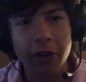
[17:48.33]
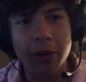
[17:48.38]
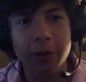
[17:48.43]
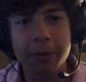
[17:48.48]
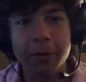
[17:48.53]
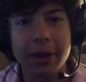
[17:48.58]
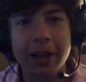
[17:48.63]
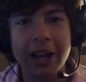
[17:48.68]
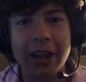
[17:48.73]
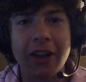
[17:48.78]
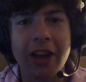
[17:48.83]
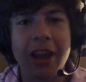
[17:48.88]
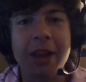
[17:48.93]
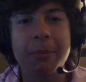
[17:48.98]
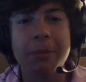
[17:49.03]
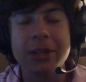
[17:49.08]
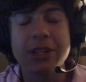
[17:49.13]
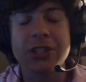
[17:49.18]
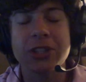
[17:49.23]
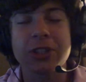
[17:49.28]
room right now,
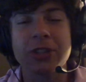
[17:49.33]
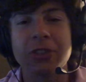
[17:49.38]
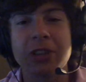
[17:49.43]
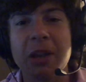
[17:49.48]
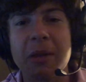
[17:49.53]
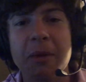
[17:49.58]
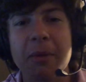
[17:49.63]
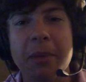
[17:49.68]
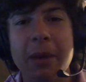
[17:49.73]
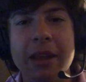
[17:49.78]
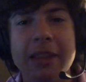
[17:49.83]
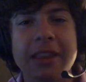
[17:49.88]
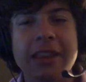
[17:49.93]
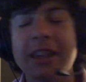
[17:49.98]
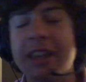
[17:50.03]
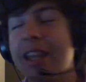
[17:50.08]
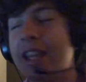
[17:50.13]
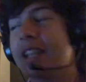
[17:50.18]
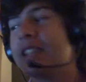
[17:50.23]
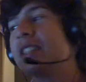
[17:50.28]
I'd be screaming about the
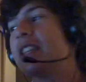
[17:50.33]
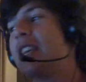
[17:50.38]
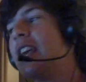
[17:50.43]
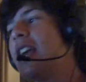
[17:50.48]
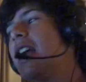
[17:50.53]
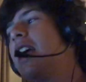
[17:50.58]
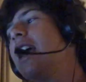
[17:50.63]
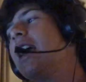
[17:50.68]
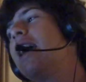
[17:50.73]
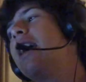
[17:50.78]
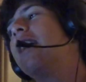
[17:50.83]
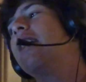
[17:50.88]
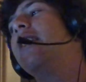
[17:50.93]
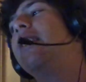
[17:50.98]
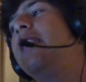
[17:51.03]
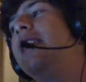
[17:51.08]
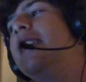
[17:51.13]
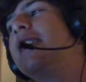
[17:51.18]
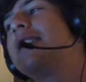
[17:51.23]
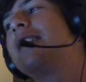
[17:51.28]
Knicks. These